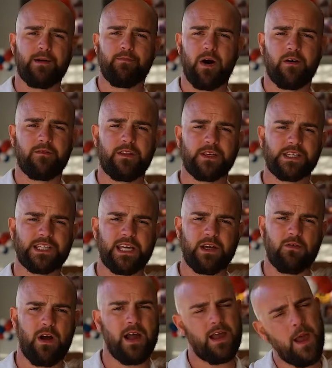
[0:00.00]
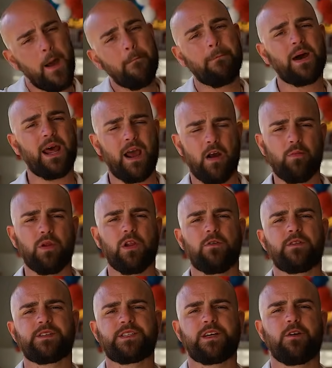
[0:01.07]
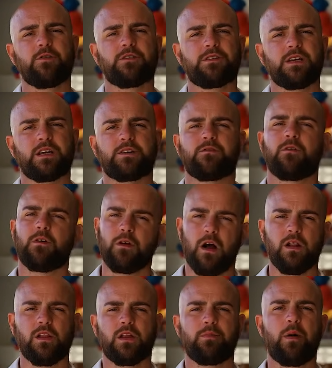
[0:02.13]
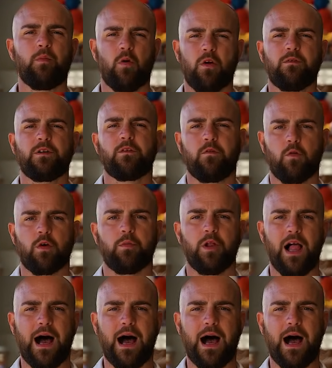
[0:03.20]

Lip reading: above the Stingray, but a hair below the Z06 for a little bit more of an affordable